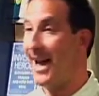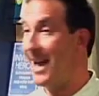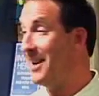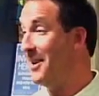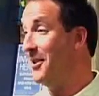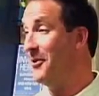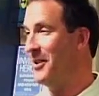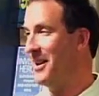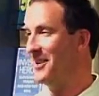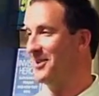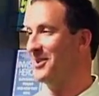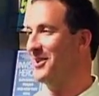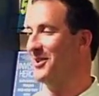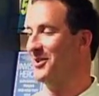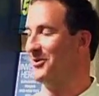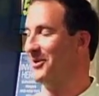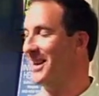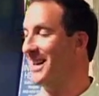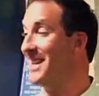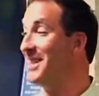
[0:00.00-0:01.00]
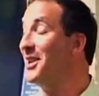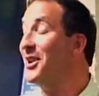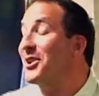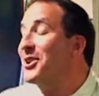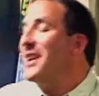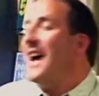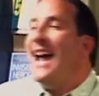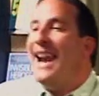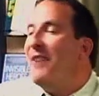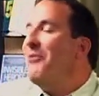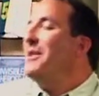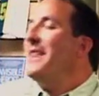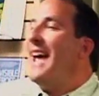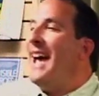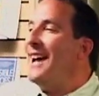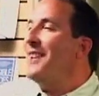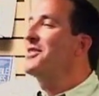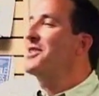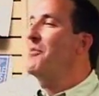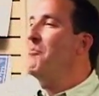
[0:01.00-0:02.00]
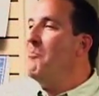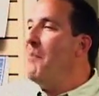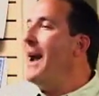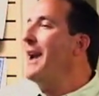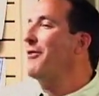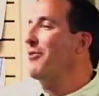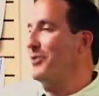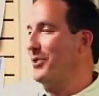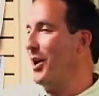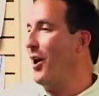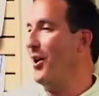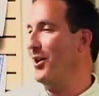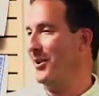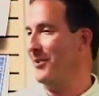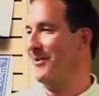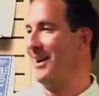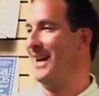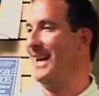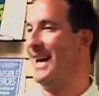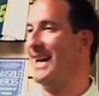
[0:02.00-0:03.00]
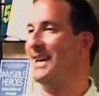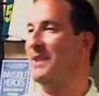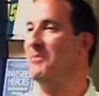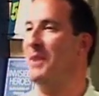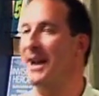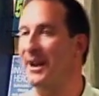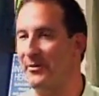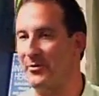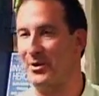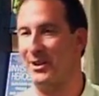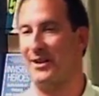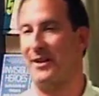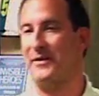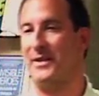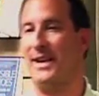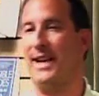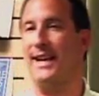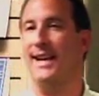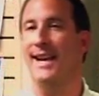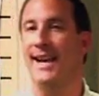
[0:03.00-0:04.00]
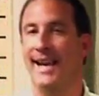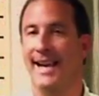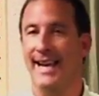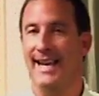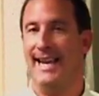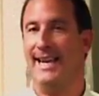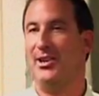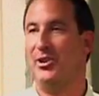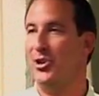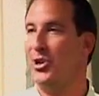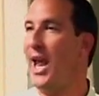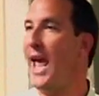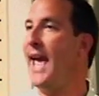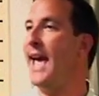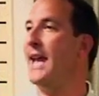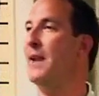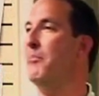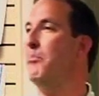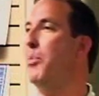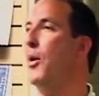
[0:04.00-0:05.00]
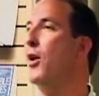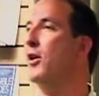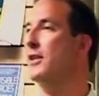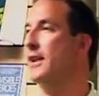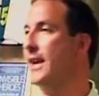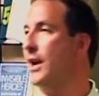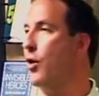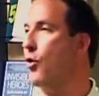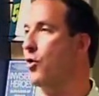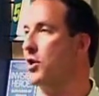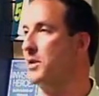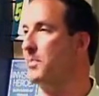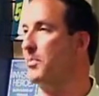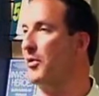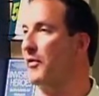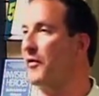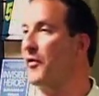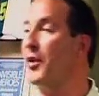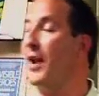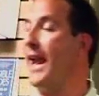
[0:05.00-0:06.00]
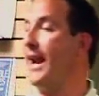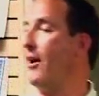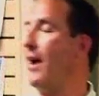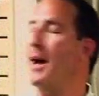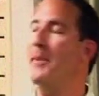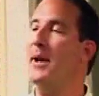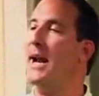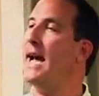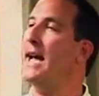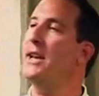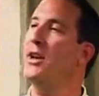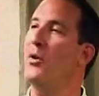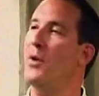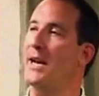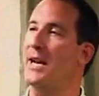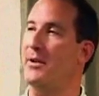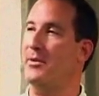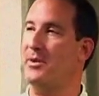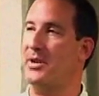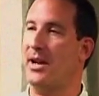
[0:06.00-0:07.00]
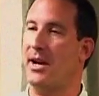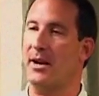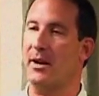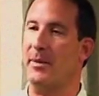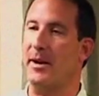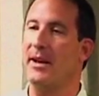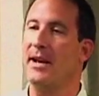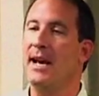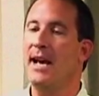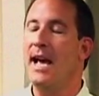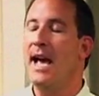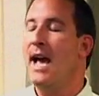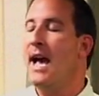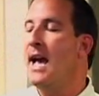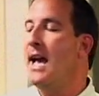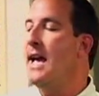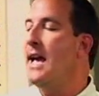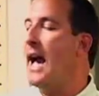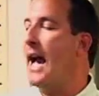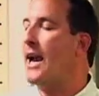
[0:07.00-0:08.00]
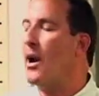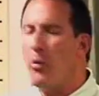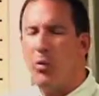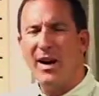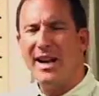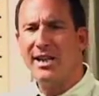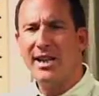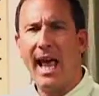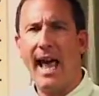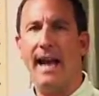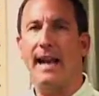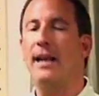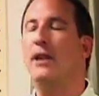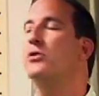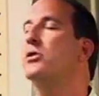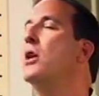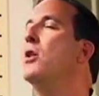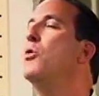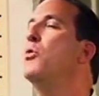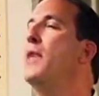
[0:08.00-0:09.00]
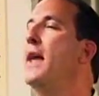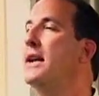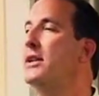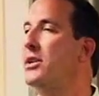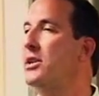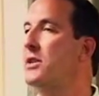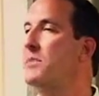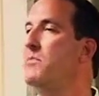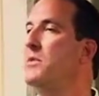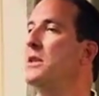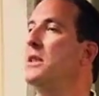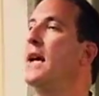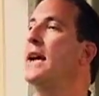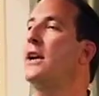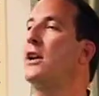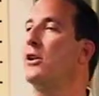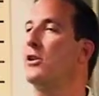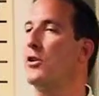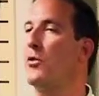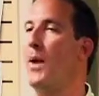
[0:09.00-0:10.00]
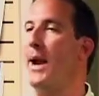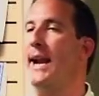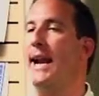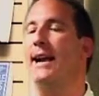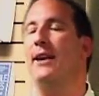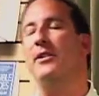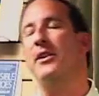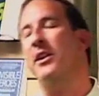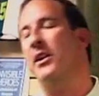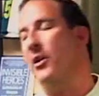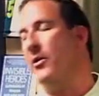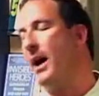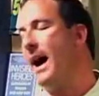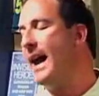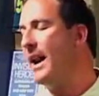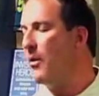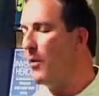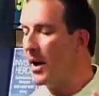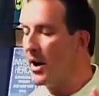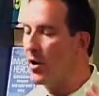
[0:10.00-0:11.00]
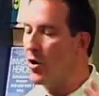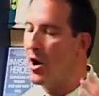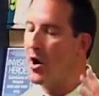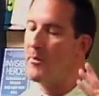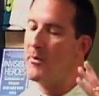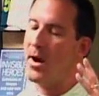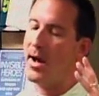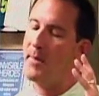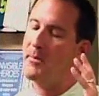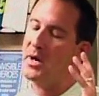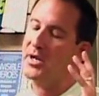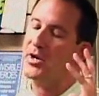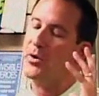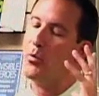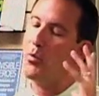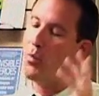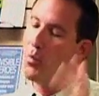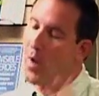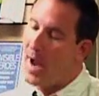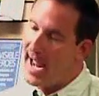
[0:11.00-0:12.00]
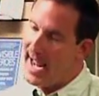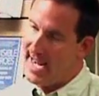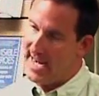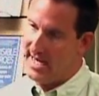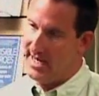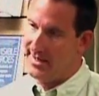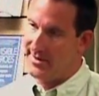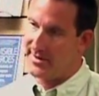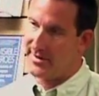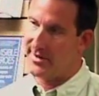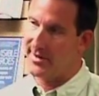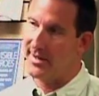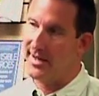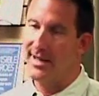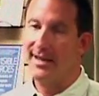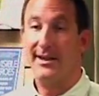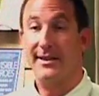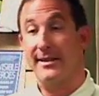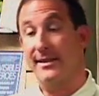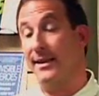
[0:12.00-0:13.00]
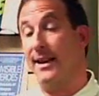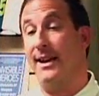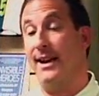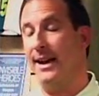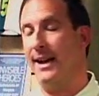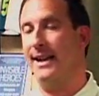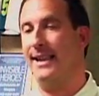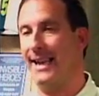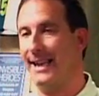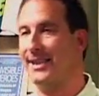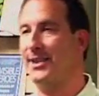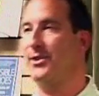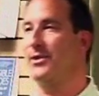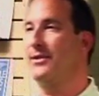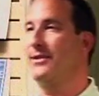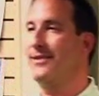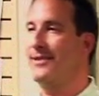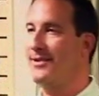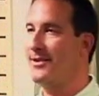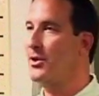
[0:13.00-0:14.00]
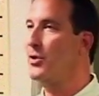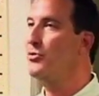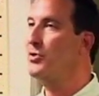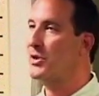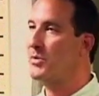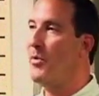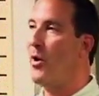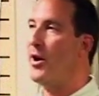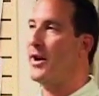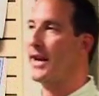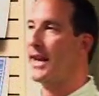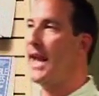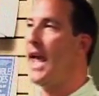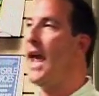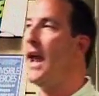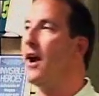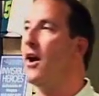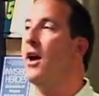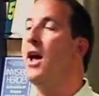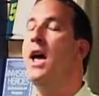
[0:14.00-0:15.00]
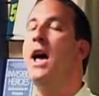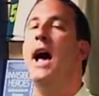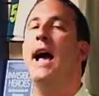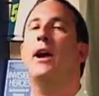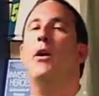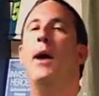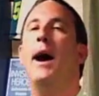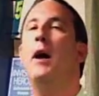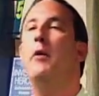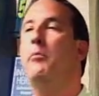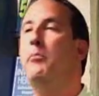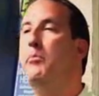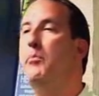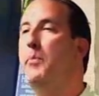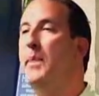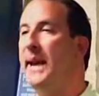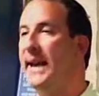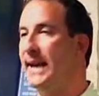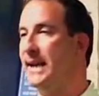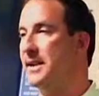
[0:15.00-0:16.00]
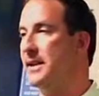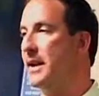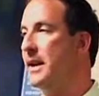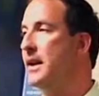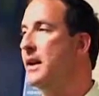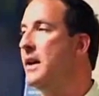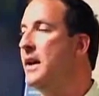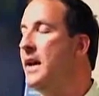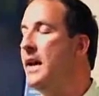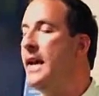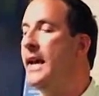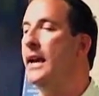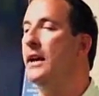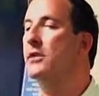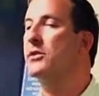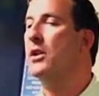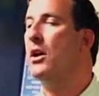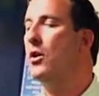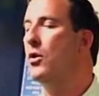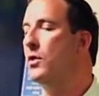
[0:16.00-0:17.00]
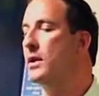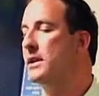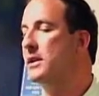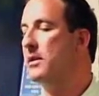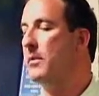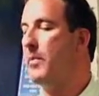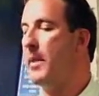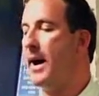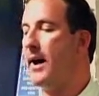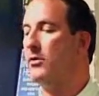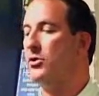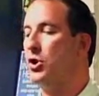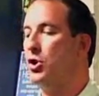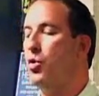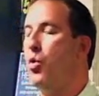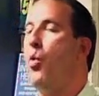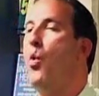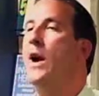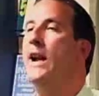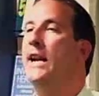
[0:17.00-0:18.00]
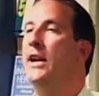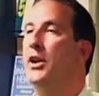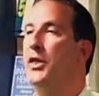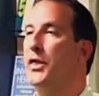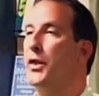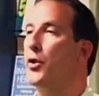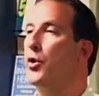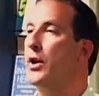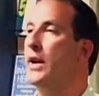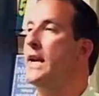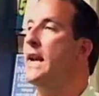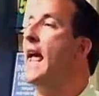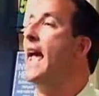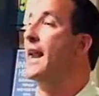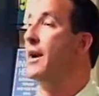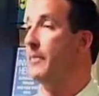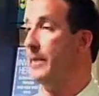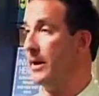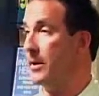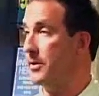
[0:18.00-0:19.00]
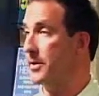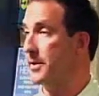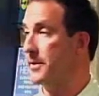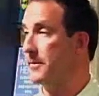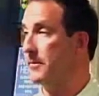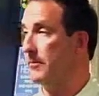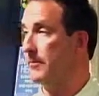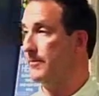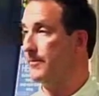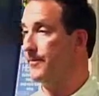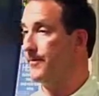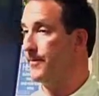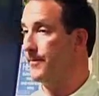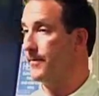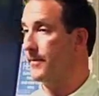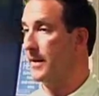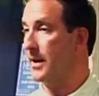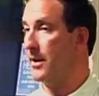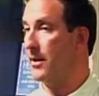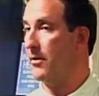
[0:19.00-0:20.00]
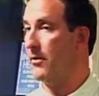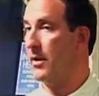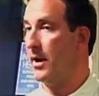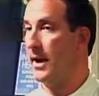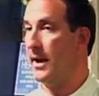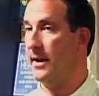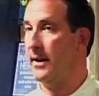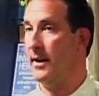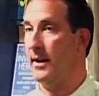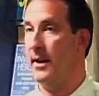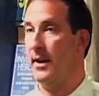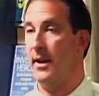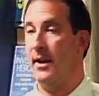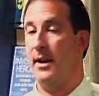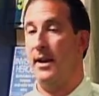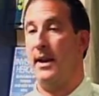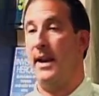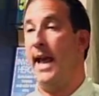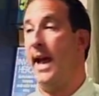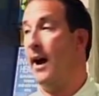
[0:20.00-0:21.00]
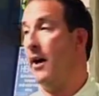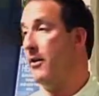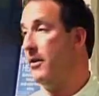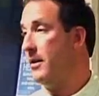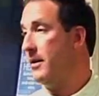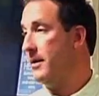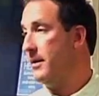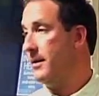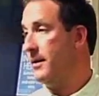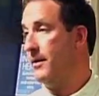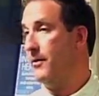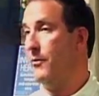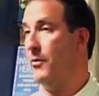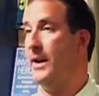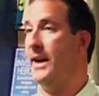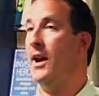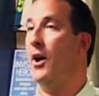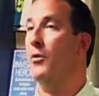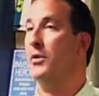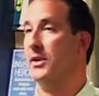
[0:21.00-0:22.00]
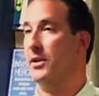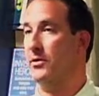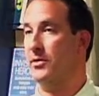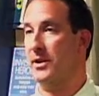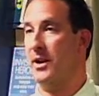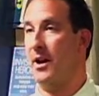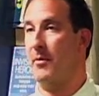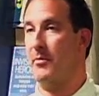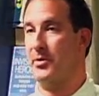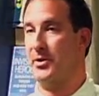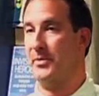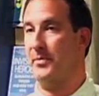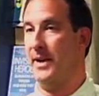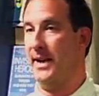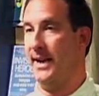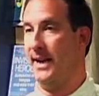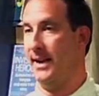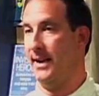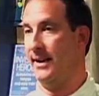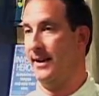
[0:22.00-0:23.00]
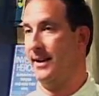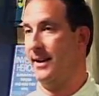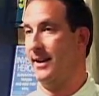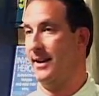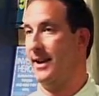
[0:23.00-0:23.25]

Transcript: And no one else knows what it is either. I know what the hell is a Dalton, right? he might as well have said it's 10 barley corns per foot acre. I mean, I had no idea what he was talking about. I go, what is that? He goes, oh, that's its molecular weight. I go, no, no, no. I don't want to know how much it weighs because that's too small to care. I go, how big is it? He goes, oh, it's about 20 to 30 nanometers, right? Now, we know what those numbers mean.